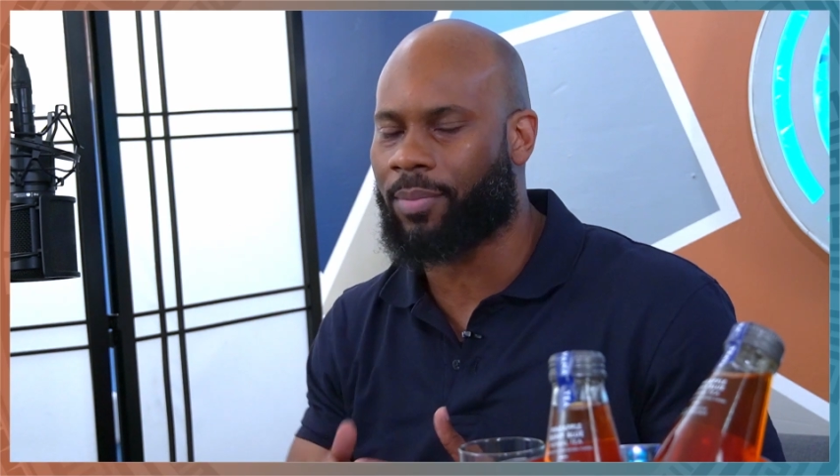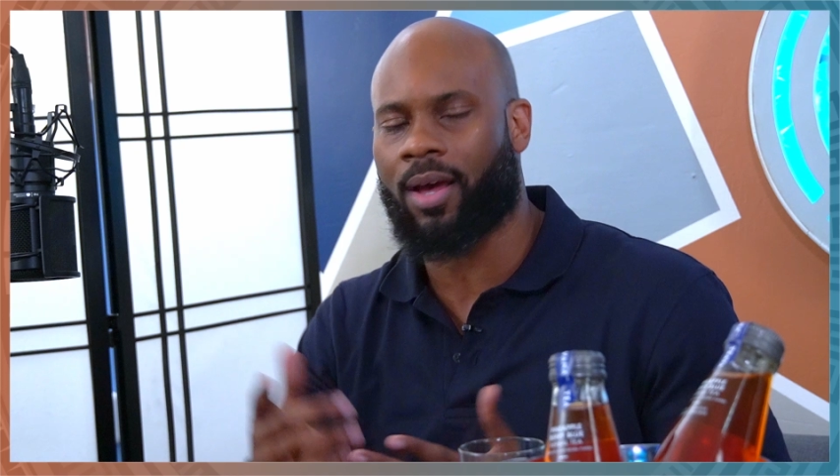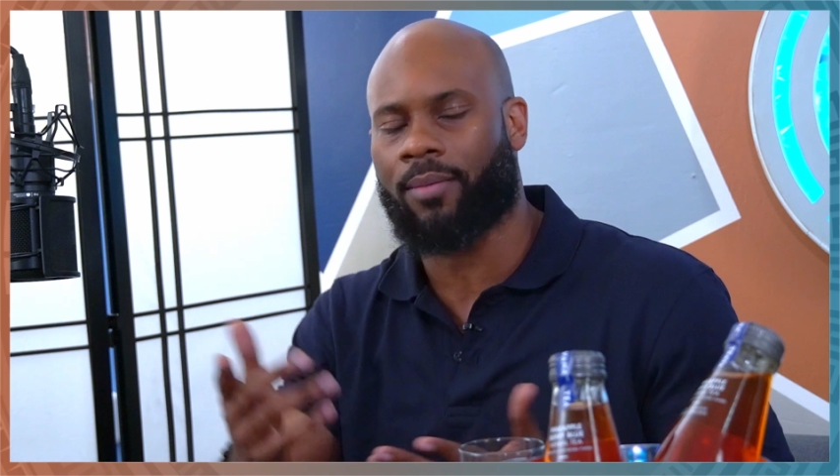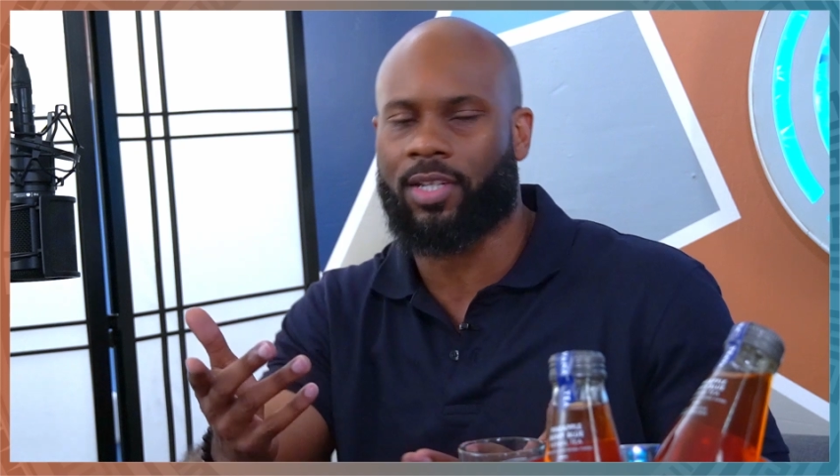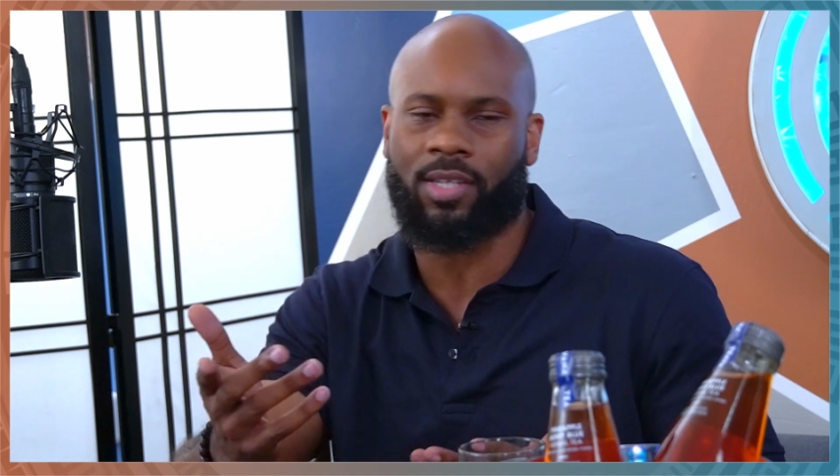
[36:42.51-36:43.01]
But
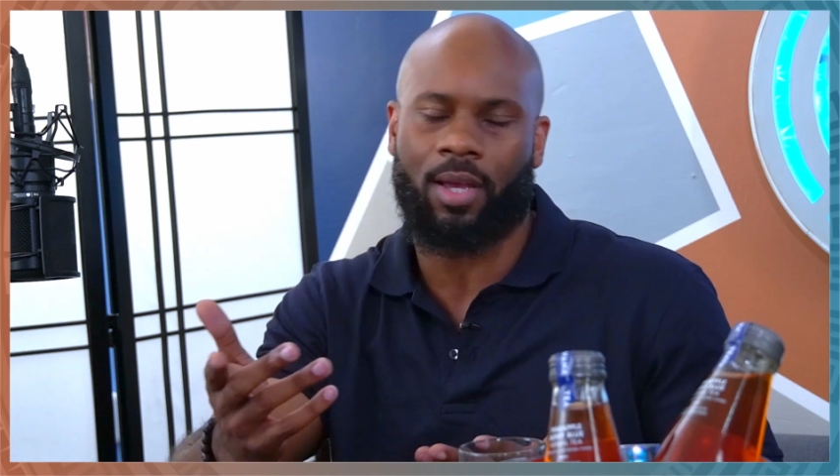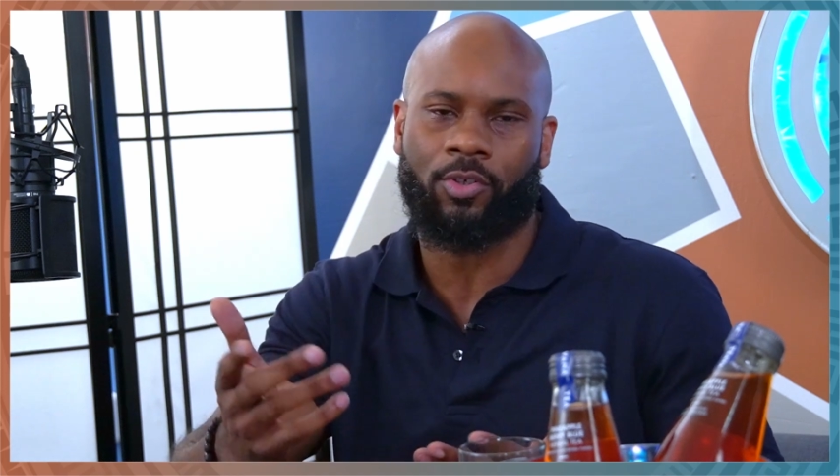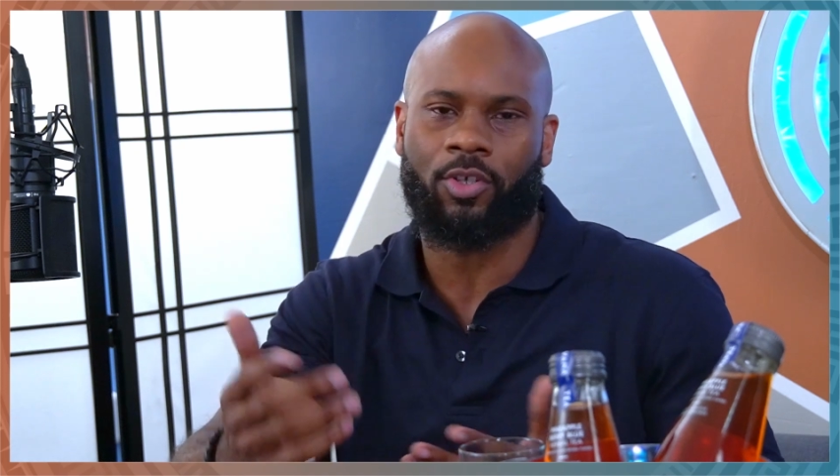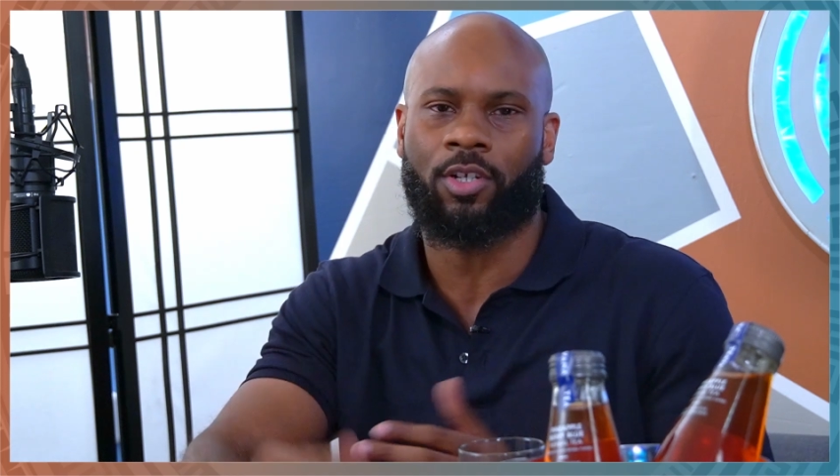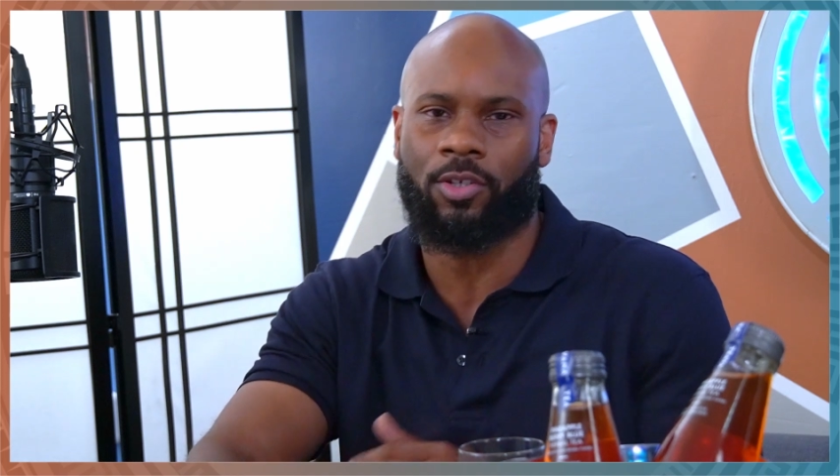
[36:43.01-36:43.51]
how many
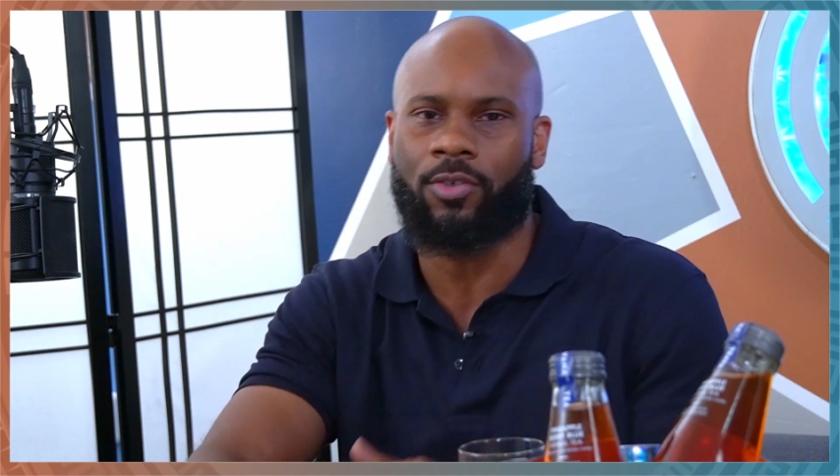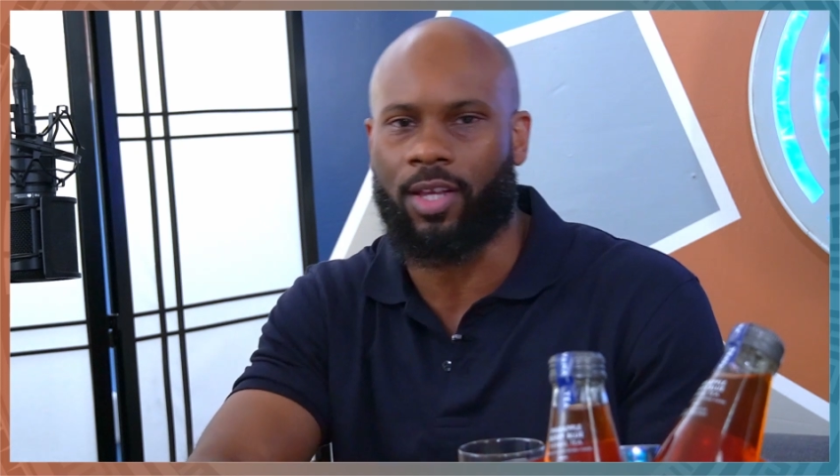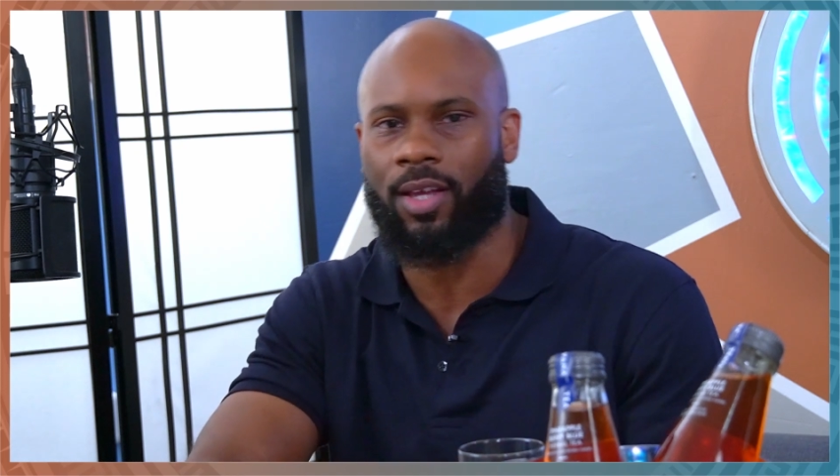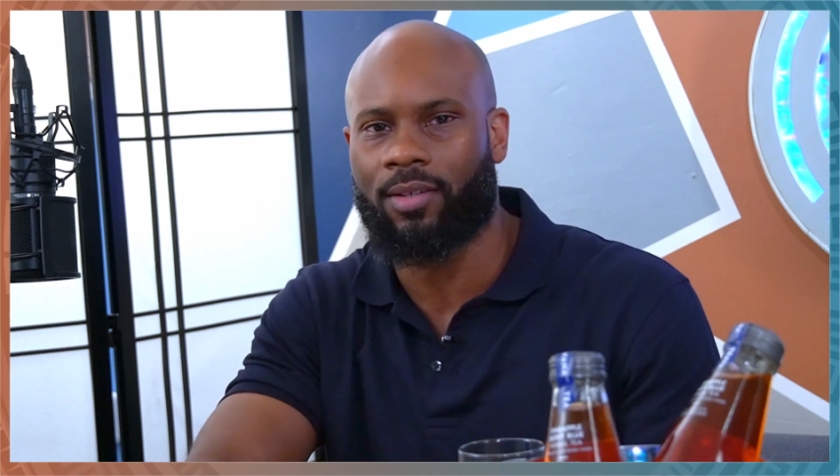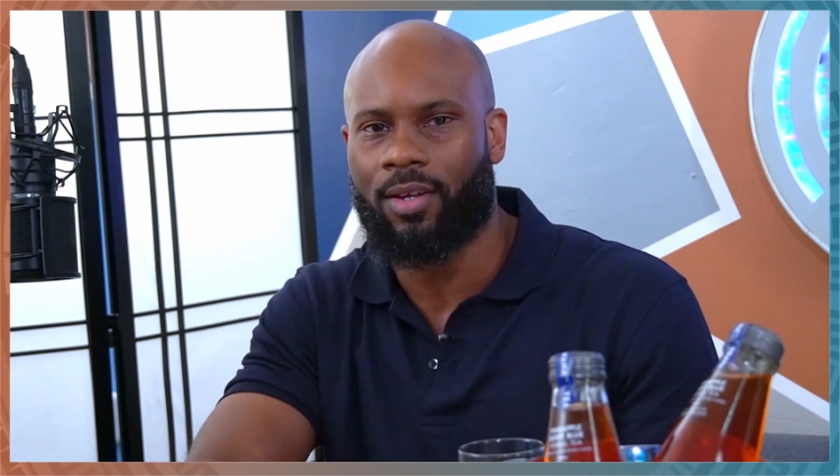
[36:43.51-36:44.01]
times are you going to do
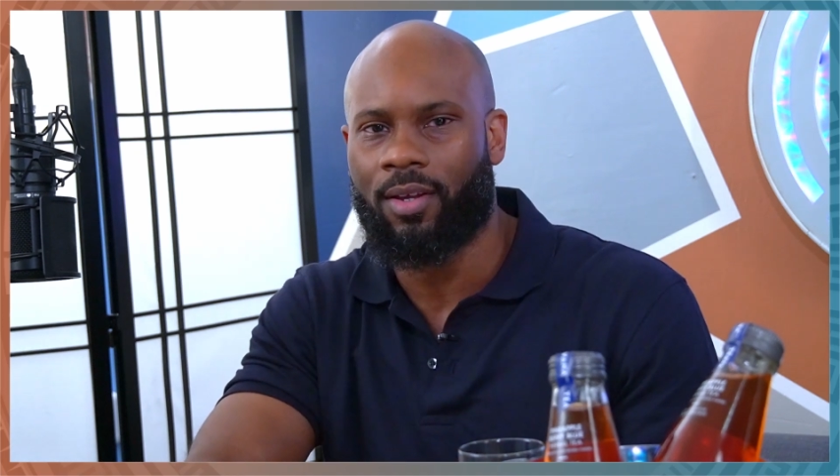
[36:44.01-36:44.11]
that?